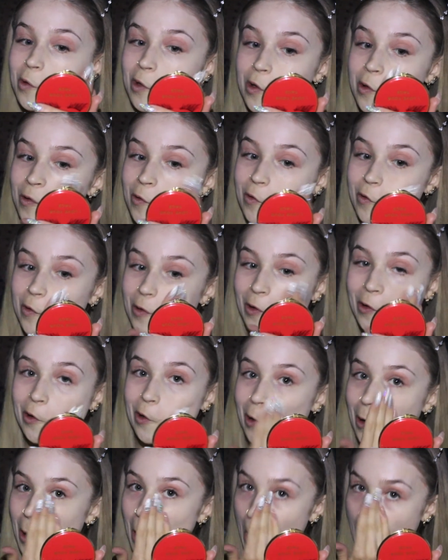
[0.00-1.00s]

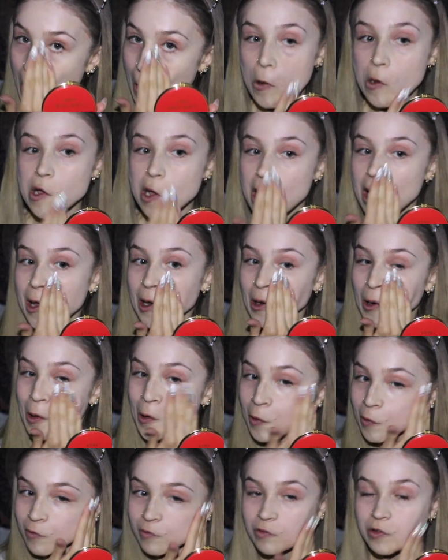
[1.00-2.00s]
concealer kind
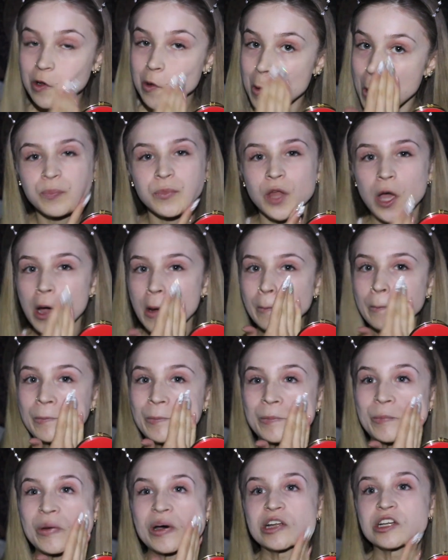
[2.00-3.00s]
of
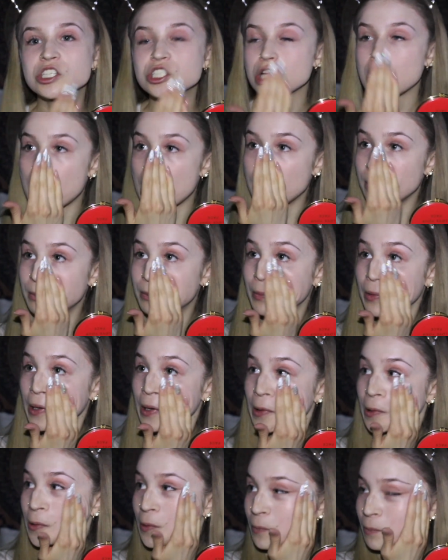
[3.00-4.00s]
not bunch up,
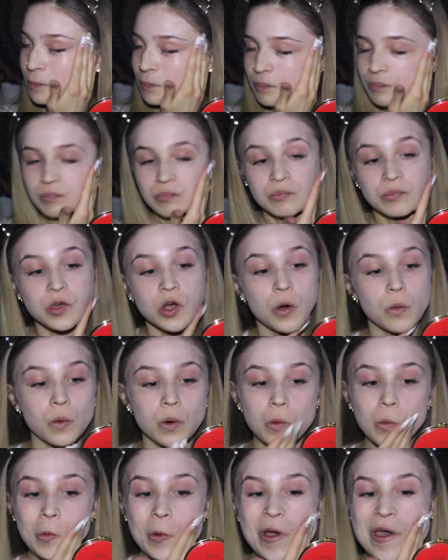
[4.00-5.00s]
but go
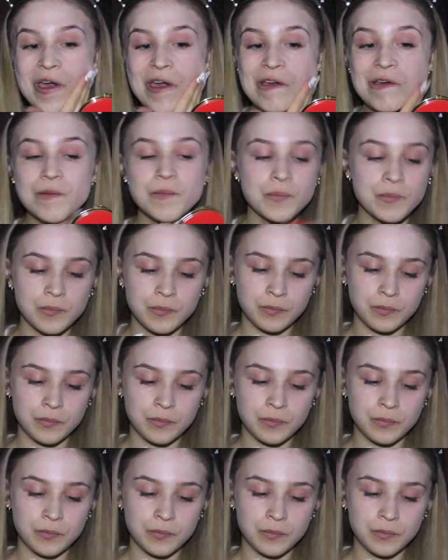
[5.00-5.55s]
away.